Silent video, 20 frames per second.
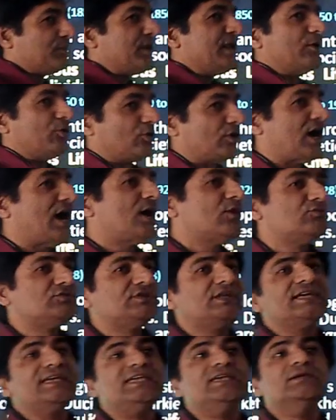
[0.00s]
how they
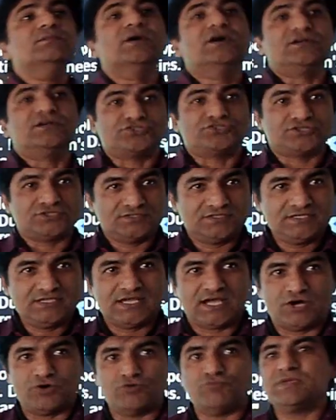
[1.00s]
emerge? How
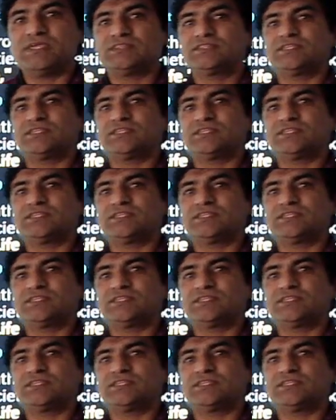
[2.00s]
myth and